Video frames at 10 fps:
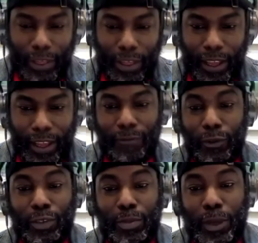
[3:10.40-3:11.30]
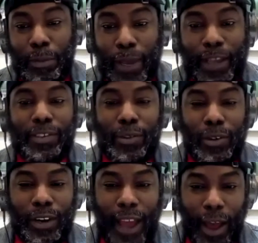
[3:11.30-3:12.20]
he influenced me based
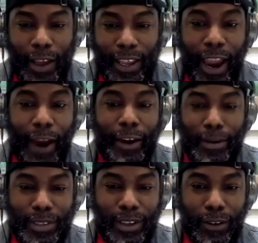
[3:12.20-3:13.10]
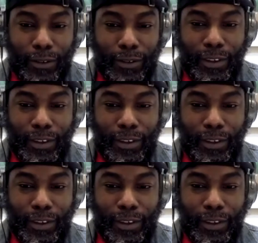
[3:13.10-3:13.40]
on how he carried himself.